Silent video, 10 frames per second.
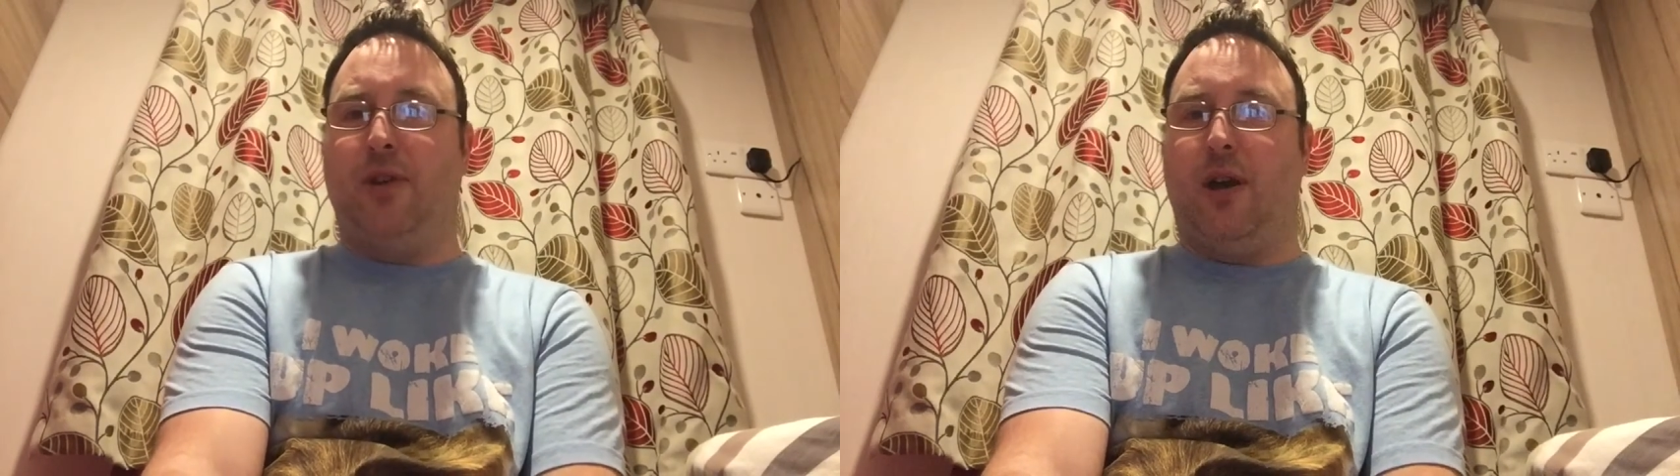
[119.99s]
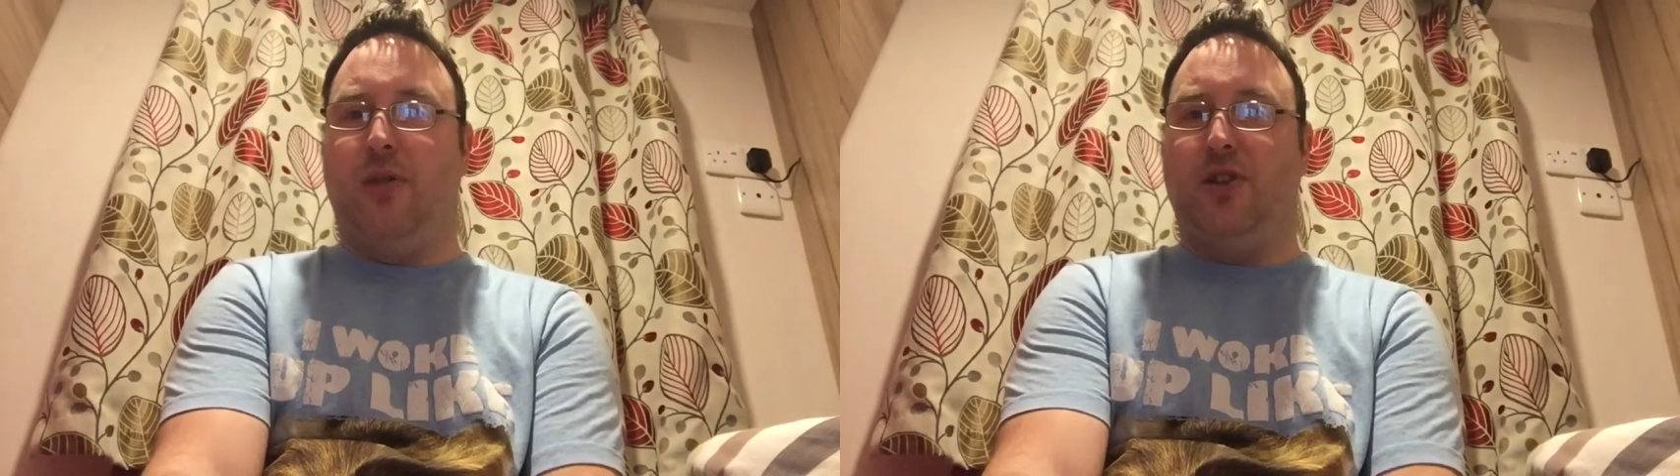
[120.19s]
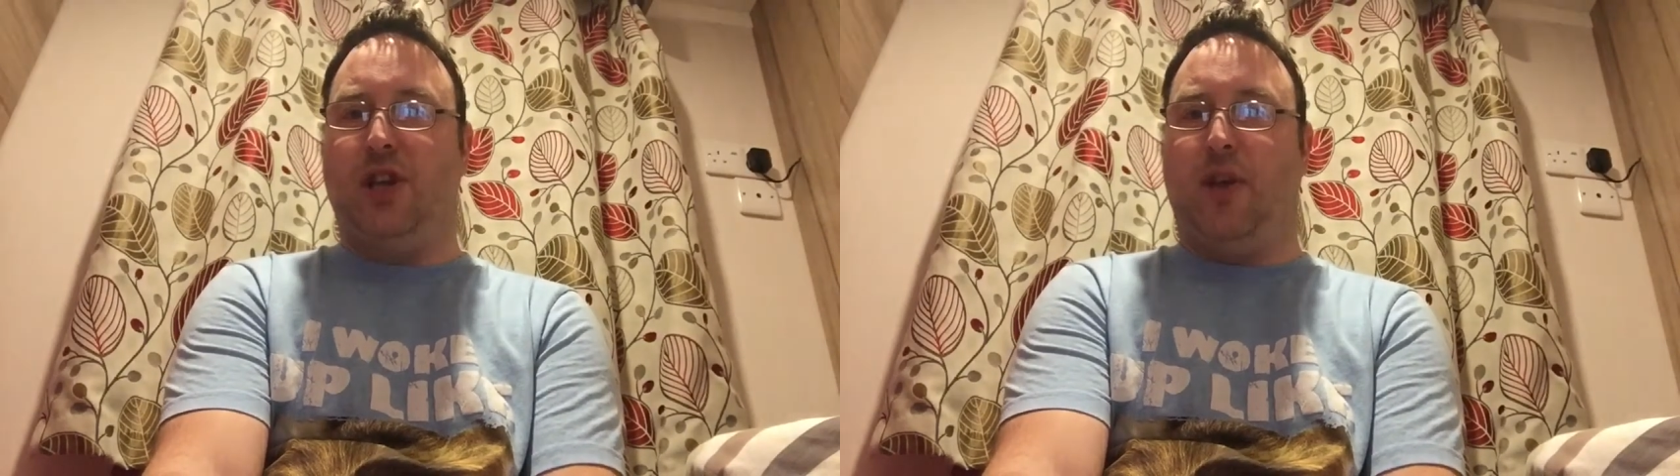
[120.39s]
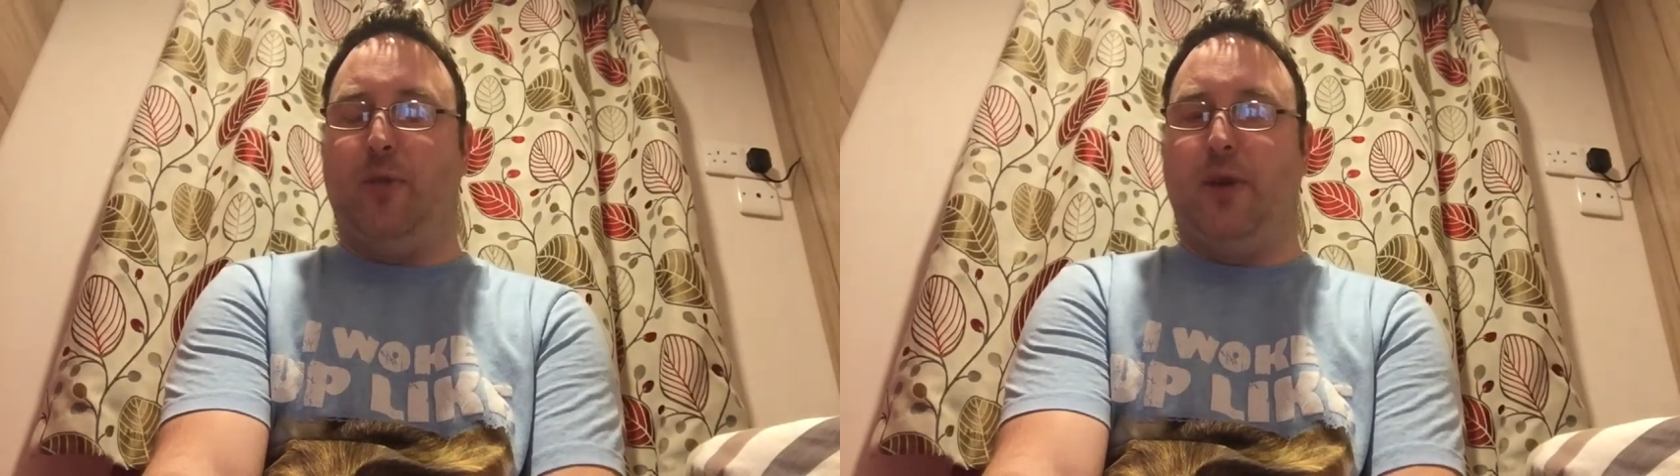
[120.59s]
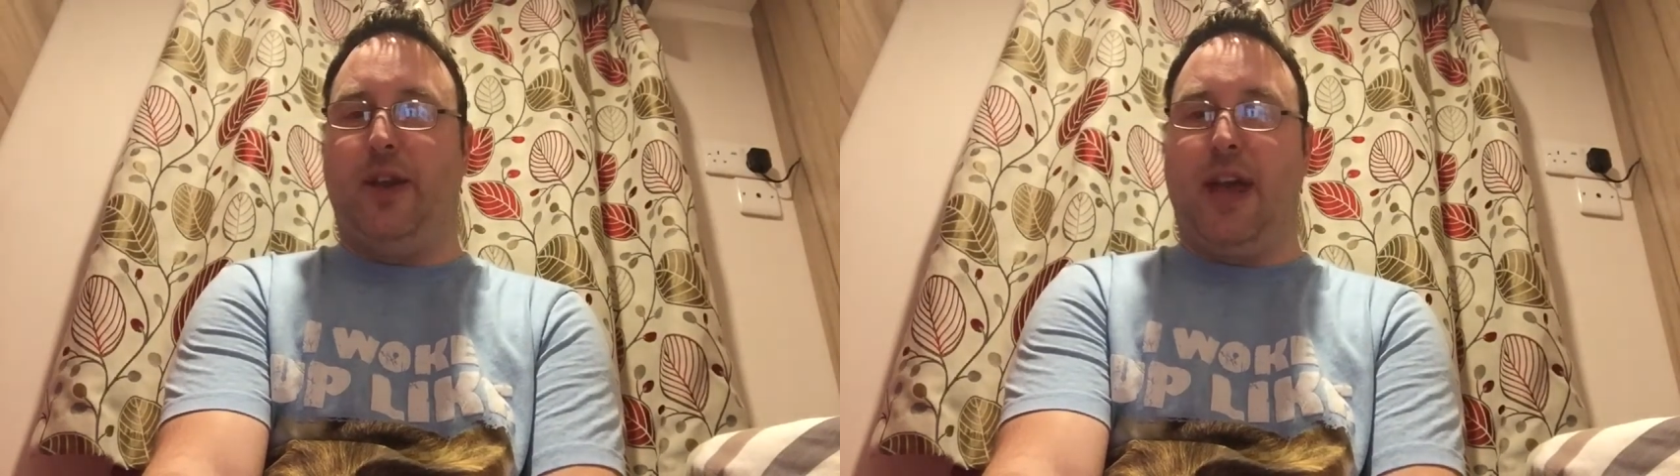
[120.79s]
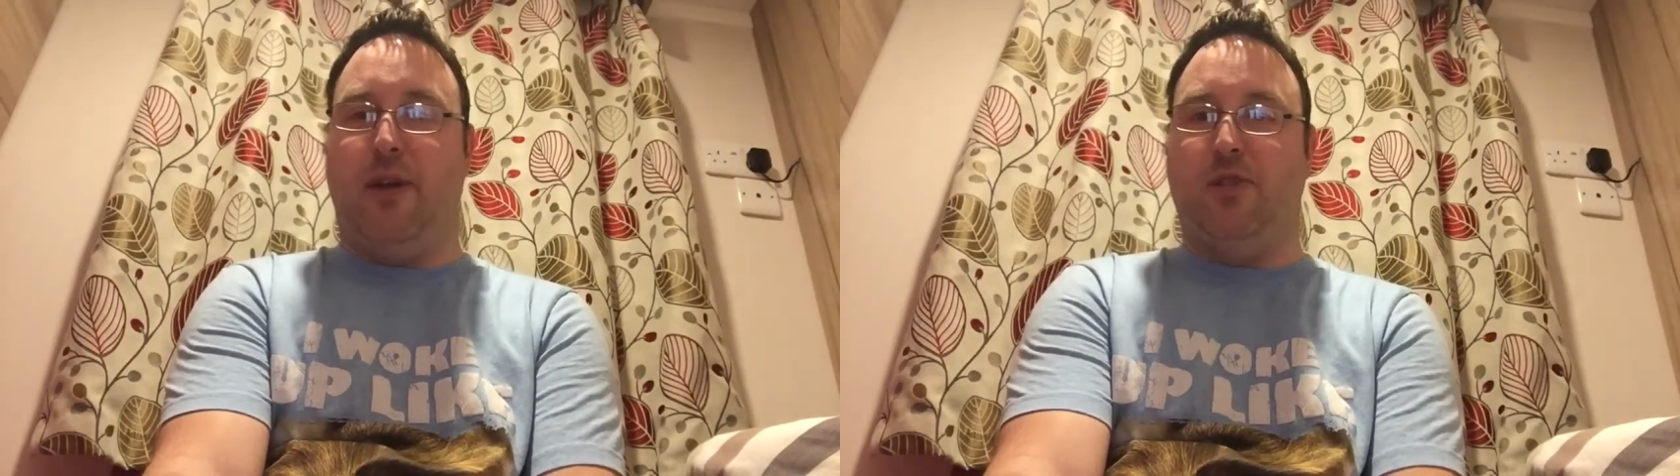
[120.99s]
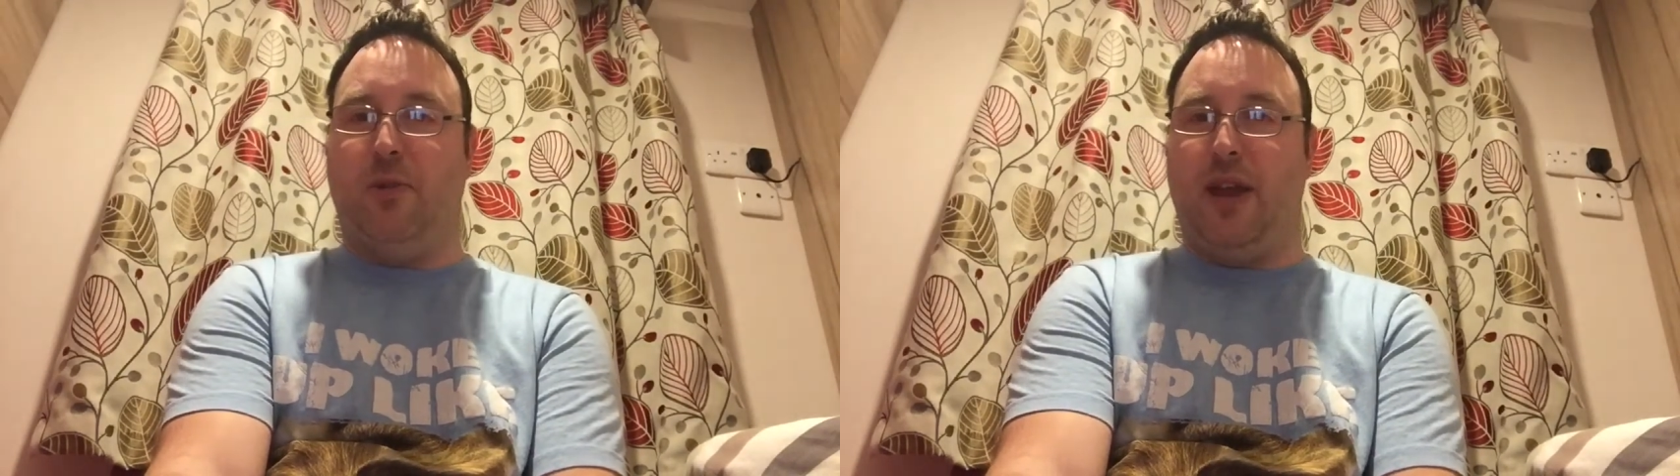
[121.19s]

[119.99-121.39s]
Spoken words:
on the shelf behind the counter,